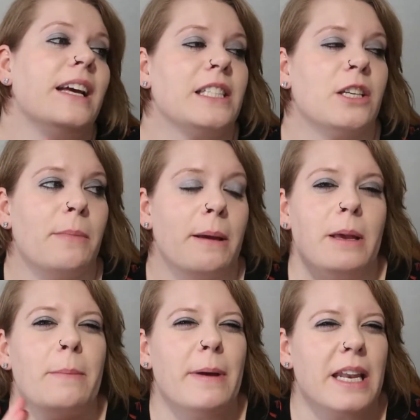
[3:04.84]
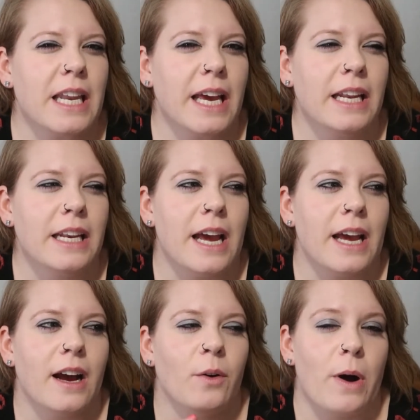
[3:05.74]
until maybe midnight,
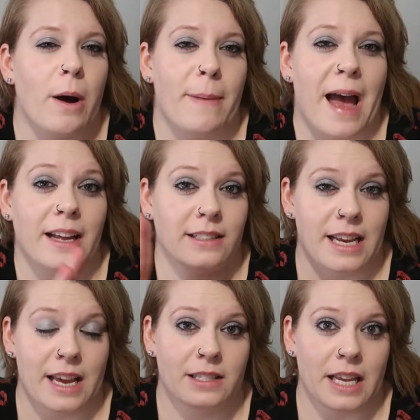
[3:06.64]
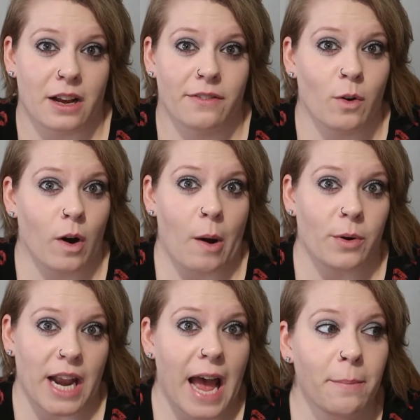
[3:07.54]
while Matt takes like a
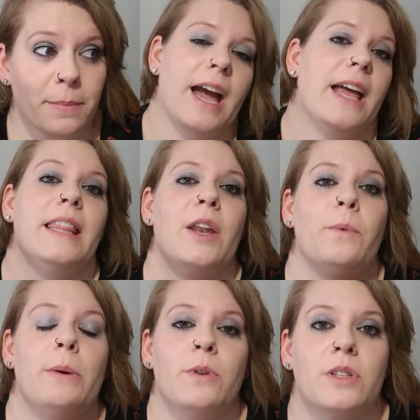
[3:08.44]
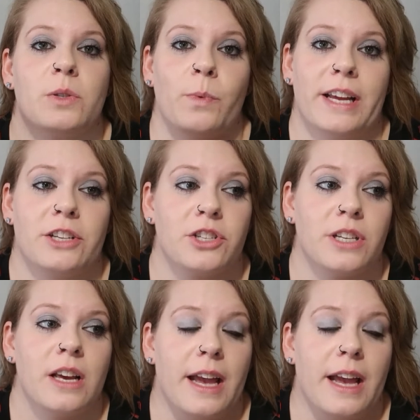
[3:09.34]
4-hour nap, and then we will switch.